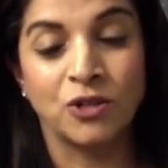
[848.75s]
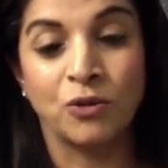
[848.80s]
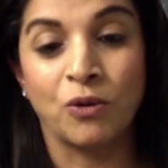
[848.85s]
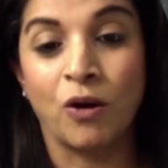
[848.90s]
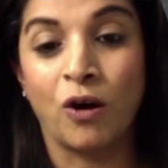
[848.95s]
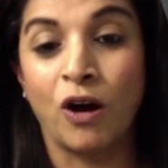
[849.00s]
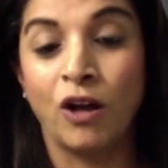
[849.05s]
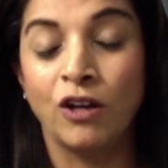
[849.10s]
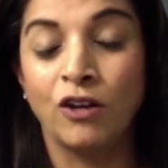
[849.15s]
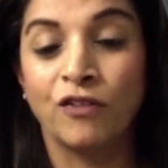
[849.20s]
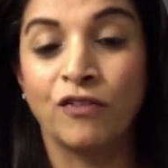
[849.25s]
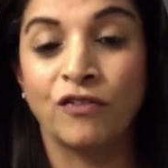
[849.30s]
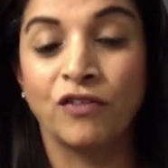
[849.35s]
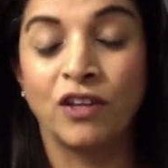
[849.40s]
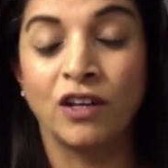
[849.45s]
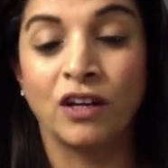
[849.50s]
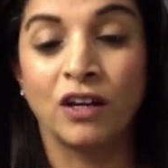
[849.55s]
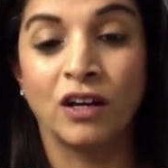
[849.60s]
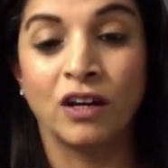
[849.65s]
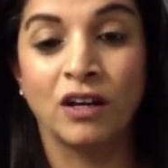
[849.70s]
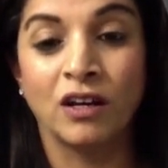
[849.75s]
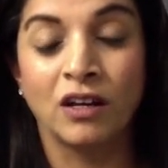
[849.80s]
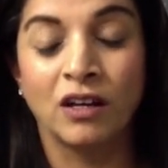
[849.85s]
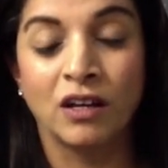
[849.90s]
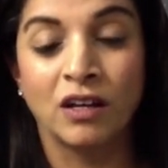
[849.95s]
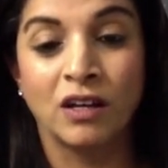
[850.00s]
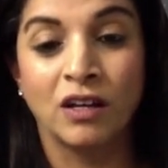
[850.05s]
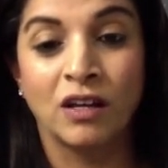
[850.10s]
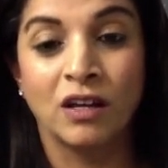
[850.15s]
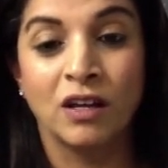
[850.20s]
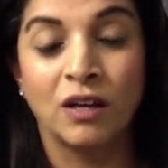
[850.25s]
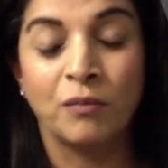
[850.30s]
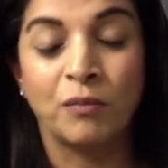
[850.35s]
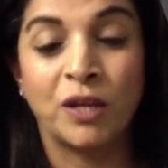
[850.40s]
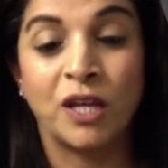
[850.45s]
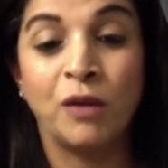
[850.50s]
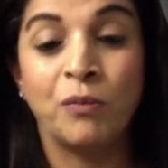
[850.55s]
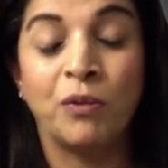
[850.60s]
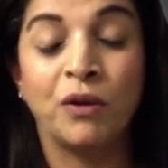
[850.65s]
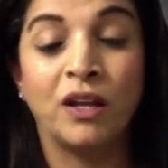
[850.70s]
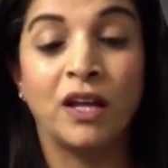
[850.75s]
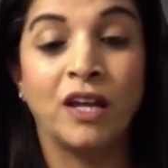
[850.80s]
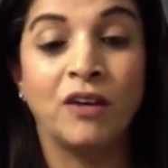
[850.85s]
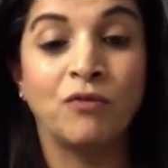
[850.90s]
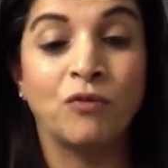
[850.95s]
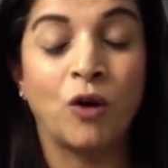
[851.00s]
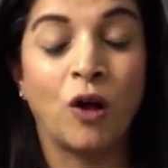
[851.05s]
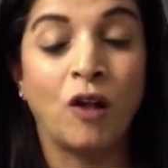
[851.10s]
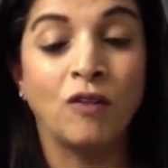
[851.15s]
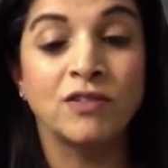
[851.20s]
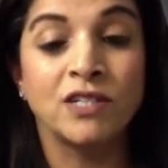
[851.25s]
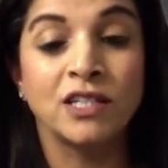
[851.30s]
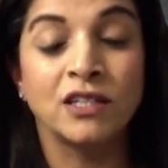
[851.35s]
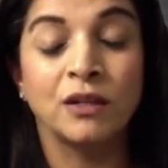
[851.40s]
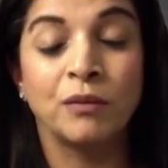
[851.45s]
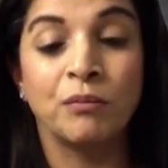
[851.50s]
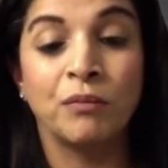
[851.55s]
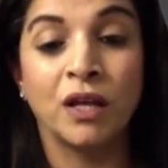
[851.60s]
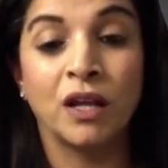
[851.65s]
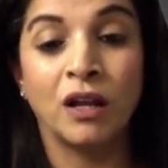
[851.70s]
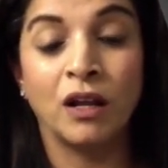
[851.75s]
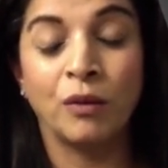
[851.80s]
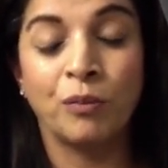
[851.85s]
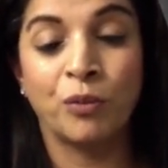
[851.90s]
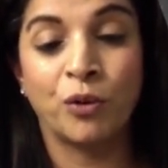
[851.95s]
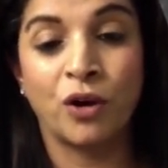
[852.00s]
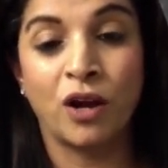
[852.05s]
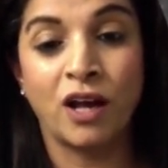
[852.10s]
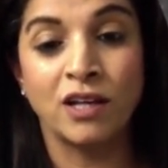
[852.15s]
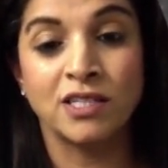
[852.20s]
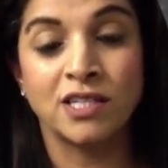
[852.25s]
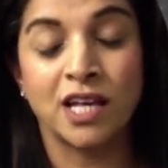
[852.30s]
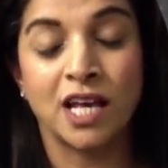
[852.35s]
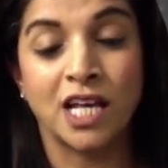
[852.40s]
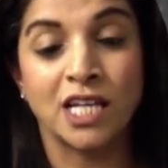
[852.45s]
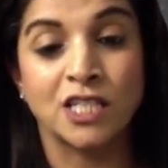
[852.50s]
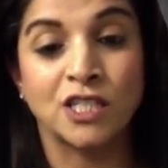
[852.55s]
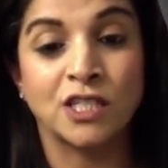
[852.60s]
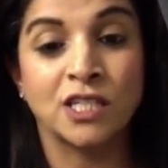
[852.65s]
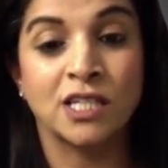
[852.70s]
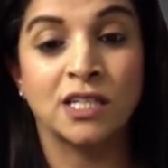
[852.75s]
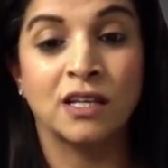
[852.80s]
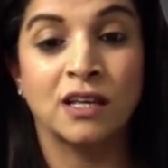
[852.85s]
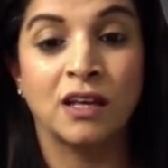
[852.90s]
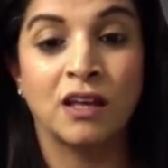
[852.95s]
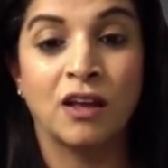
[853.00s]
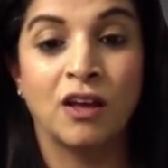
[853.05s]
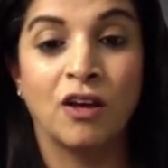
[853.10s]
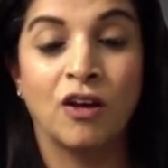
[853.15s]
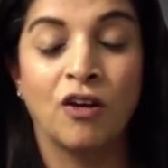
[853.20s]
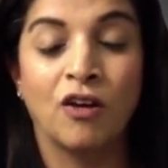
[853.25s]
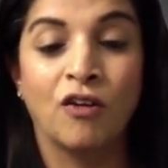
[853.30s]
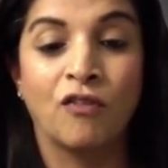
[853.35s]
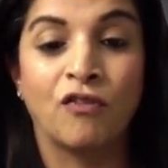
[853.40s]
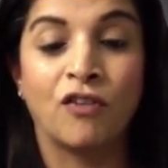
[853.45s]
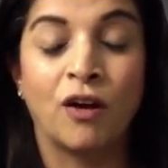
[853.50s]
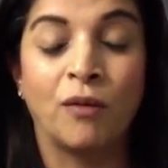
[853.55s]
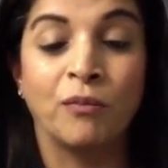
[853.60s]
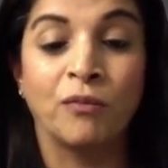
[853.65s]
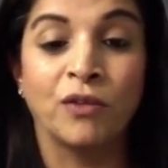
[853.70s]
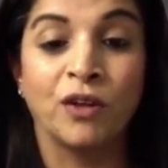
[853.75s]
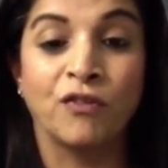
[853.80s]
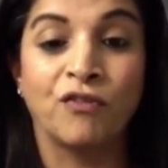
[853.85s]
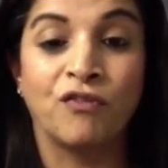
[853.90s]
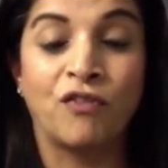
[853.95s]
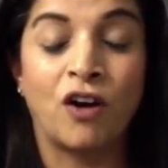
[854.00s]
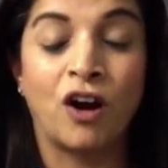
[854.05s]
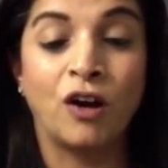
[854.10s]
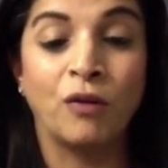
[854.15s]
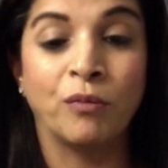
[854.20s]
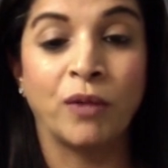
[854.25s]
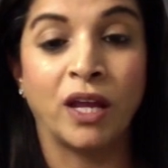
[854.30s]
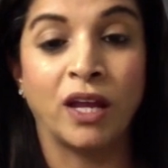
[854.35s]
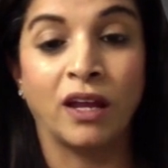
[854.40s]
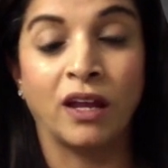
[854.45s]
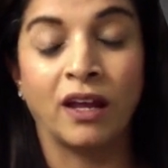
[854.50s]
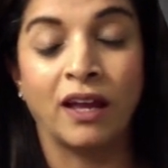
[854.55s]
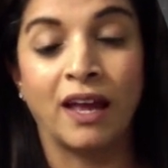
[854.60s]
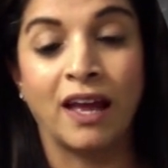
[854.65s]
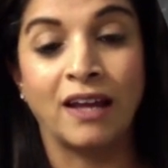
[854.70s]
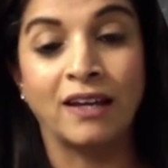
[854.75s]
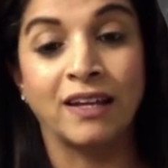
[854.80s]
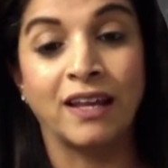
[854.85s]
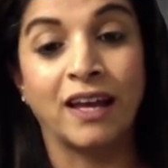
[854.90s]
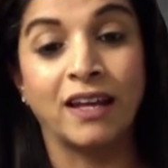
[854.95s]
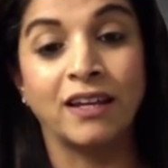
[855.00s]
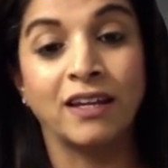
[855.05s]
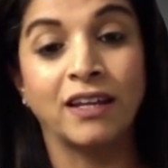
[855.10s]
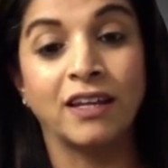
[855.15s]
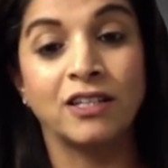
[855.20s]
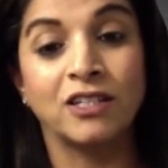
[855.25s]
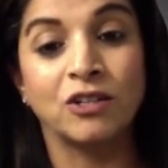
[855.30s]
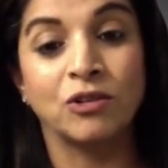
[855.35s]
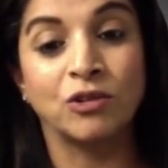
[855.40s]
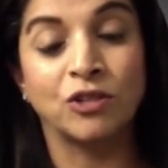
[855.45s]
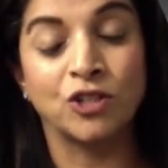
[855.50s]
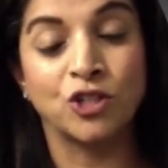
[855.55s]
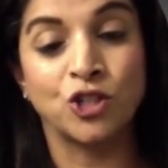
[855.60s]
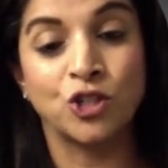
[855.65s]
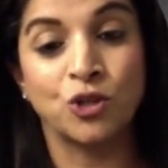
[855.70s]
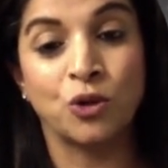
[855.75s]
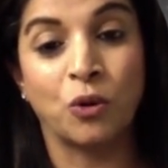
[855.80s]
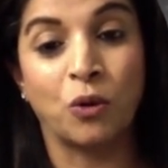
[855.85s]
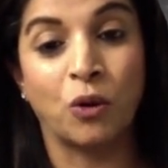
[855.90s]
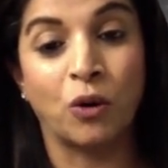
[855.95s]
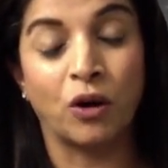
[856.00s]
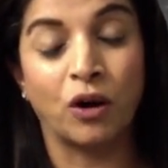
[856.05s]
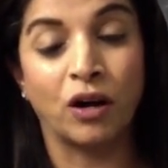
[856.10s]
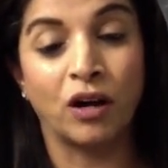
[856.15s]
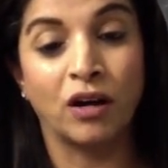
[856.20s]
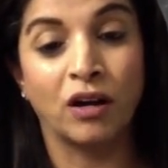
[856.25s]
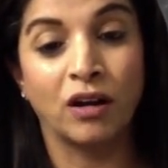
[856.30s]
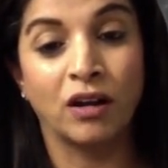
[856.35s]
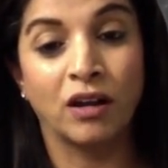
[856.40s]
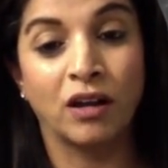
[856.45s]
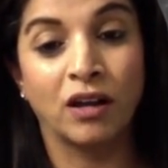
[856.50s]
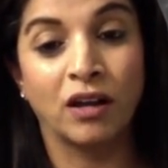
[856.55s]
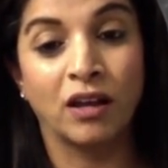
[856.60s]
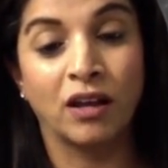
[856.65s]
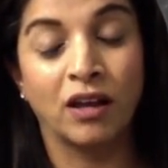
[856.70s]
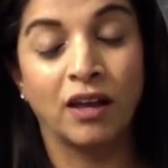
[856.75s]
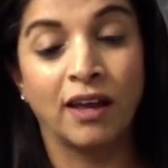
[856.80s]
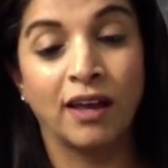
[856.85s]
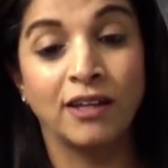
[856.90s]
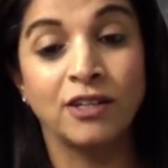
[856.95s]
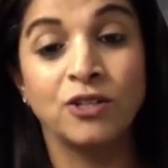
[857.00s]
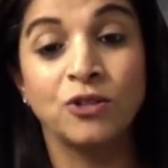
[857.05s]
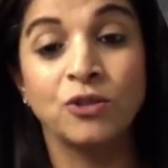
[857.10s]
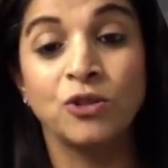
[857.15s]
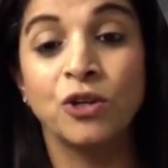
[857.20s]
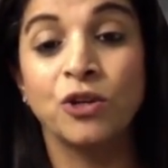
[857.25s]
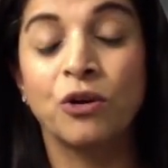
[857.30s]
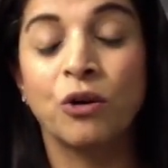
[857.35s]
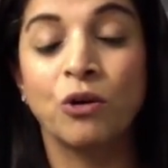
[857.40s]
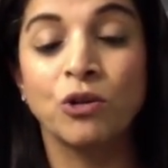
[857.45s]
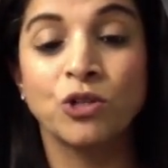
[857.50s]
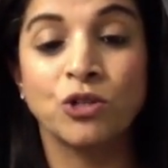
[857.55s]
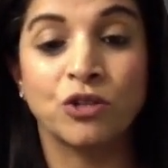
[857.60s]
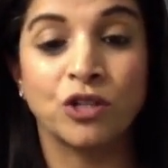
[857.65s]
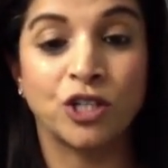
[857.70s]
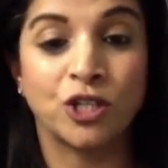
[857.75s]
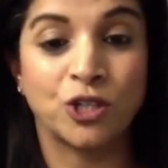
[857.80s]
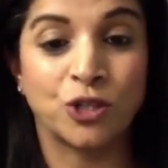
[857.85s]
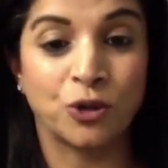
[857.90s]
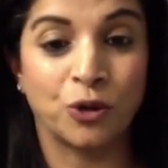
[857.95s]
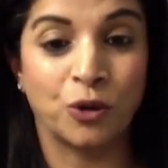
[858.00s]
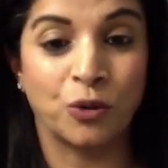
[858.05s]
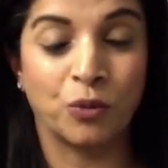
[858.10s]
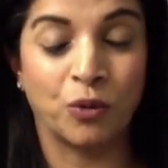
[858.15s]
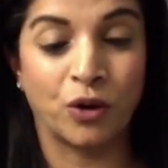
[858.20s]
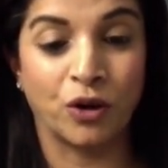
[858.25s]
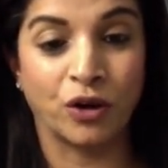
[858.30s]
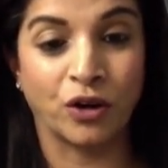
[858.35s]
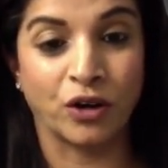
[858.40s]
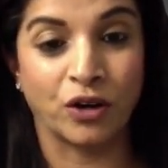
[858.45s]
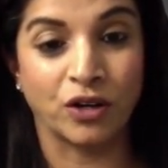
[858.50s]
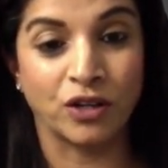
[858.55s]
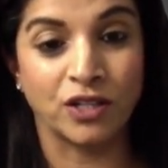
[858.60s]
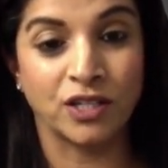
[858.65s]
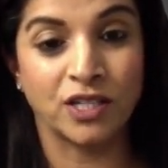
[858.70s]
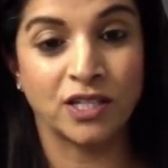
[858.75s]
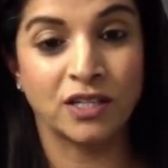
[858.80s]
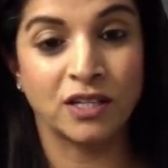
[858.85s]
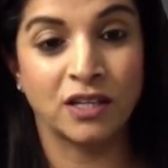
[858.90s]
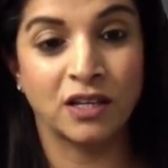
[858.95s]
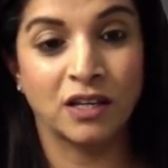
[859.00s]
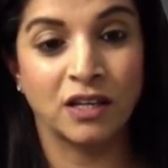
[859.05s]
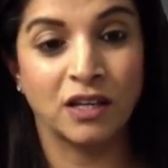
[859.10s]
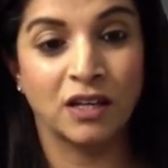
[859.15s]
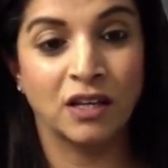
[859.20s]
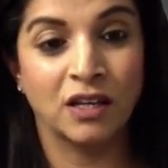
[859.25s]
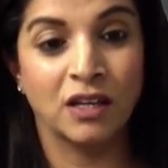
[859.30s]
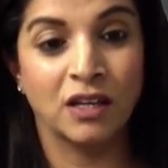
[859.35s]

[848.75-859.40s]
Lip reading: to all of the people involved in the middle process, from the farming and getting it to the store, and to the grocery store workers.